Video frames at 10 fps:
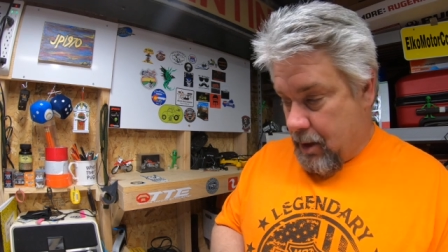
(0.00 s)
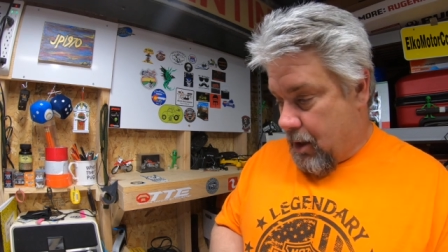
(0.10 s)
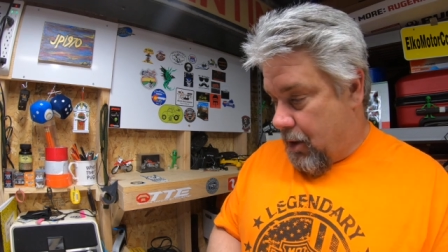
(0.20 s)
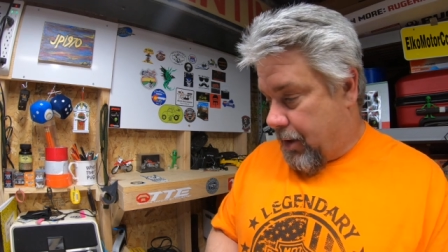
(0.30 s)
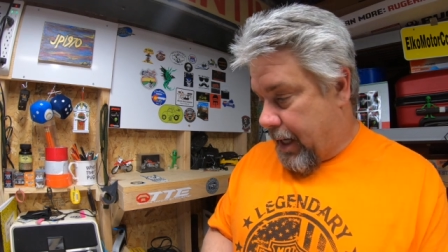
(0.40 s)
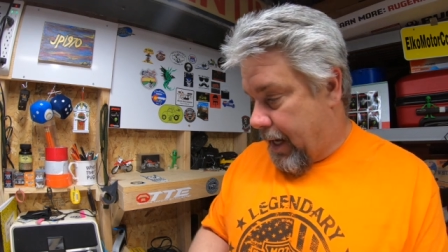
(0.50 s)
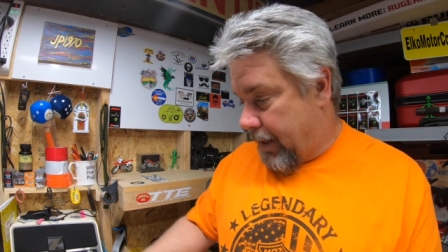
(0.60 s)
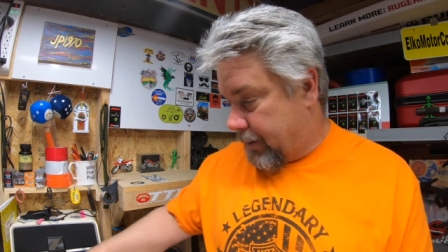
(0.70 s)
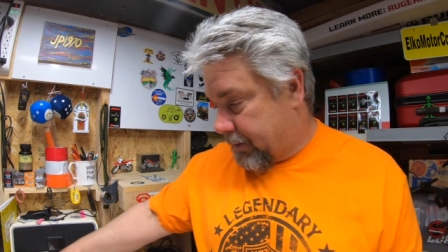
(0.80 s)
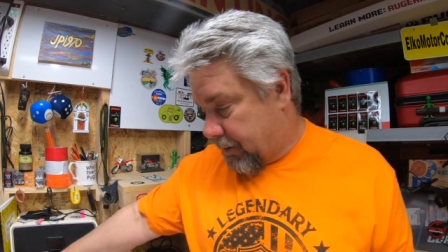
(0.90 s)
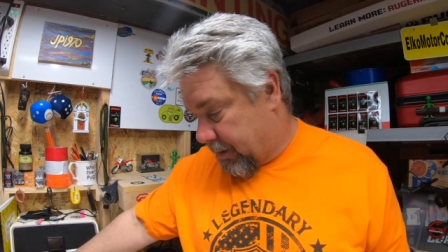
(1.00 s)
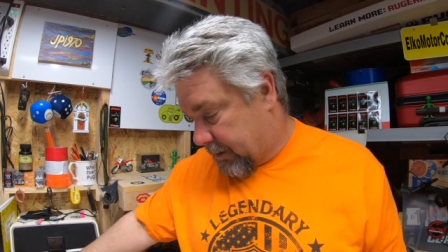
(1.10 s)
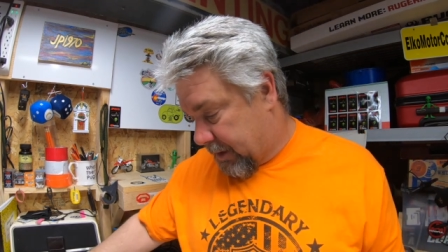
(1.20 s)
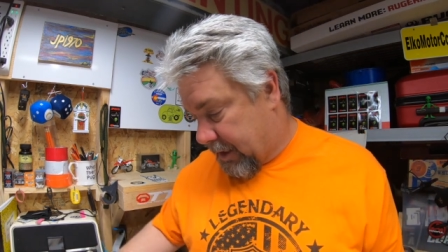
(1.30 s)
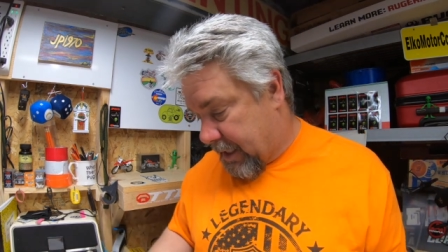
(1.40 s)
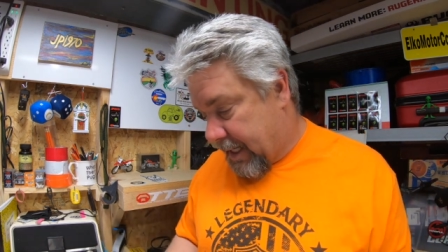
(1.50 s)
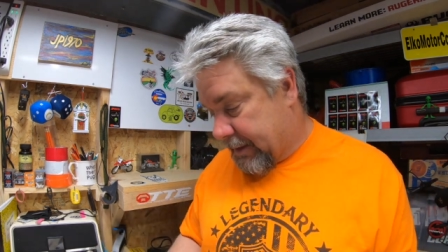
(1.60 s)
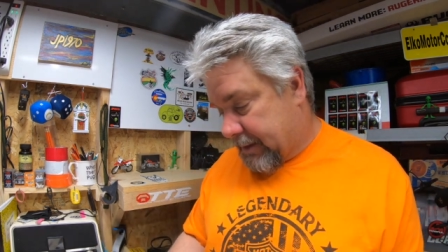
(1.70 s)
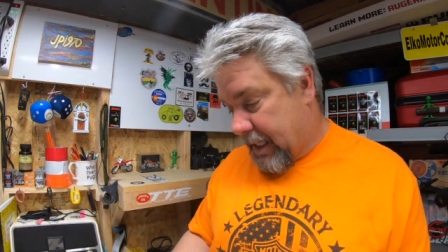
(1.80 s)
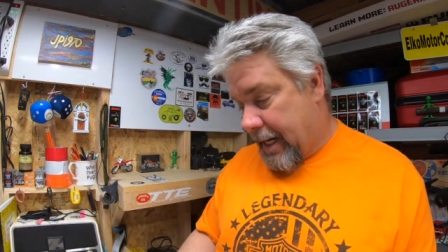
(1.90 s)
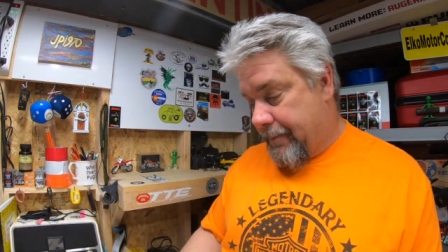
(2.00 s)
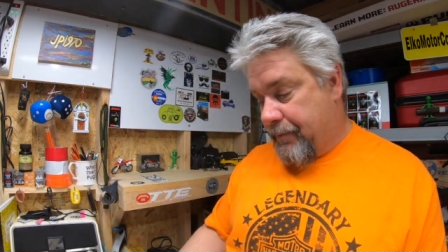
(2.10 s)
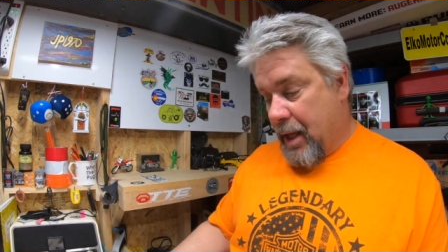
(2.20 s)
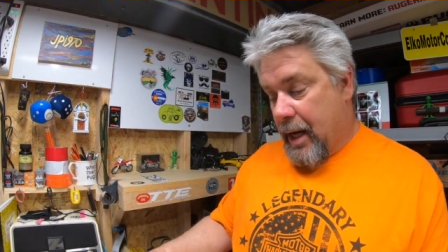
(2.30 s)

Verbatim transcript: Okay, so let's set that aside.